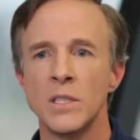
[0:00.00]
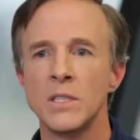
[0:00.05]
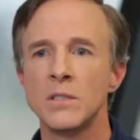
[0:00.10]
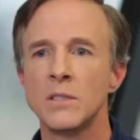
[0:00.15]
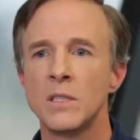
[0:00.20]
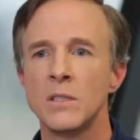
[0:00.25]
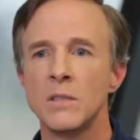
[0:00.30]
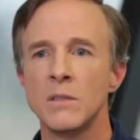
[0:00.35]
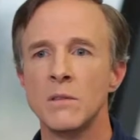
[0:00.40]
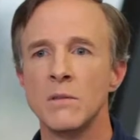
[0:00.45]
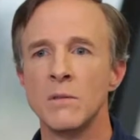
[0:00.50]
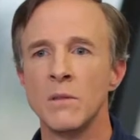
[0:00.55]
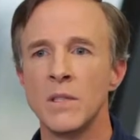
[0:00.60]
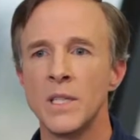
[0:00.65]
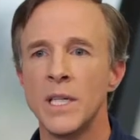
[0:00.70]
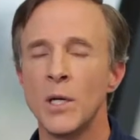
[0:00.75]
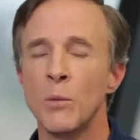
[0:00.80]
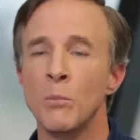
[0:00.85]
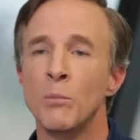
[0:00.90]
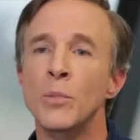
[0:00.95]
this can
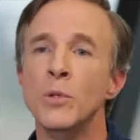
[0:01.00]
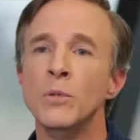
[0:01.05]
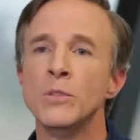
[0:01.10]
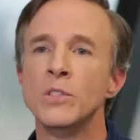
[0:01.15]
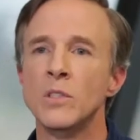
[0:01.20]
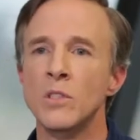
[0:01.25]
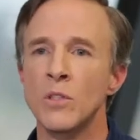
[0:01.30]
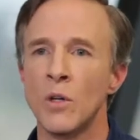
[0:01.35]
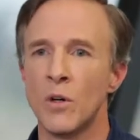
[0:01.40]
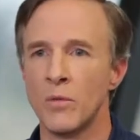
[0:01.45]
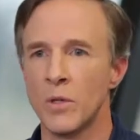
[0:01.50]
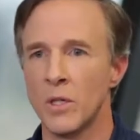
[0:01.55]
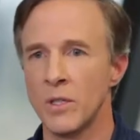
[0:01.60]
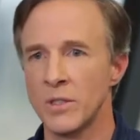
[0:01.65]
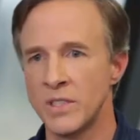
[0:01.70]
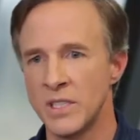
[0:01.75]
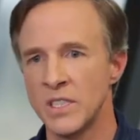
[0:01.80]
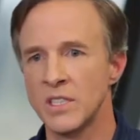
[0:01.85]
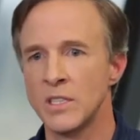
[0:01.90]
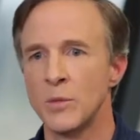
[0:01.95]
really help boost the overall
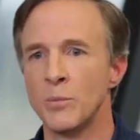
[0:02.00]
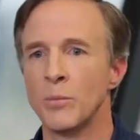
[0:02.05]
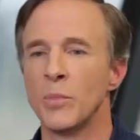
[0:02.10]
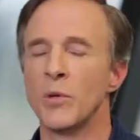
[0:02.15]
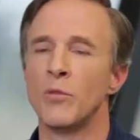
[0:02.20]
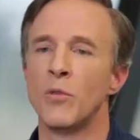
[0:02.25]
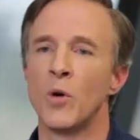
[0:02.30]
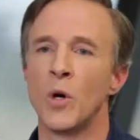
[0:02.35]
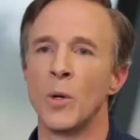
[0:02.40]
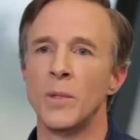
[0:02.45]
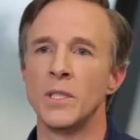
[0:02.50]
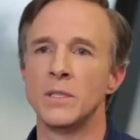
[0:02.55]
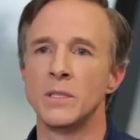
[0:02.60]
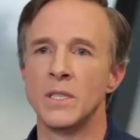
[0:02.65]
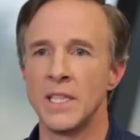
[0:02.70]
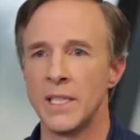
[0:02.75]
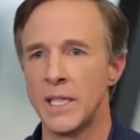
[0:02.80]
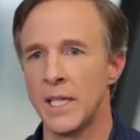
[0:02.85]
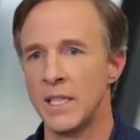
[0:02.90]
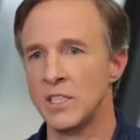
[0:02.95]
system performance
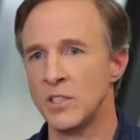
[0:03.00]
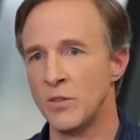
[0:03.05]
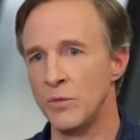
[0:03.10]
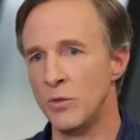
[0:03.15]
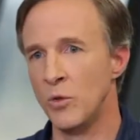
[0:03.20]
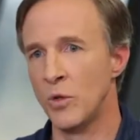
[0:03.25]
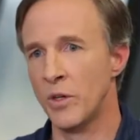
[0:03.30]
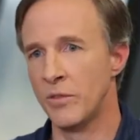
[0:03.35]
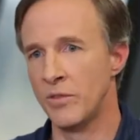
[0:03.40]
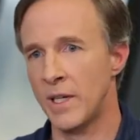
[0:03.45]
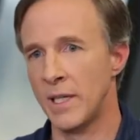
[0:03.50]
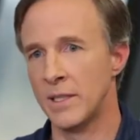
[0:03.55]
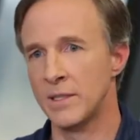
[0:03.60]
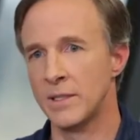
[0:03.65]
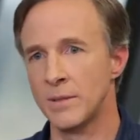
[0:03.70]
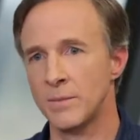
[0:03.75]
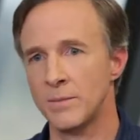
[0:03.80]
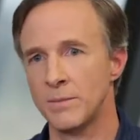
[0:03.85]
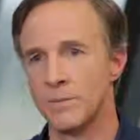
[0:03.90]
in the case of UFS.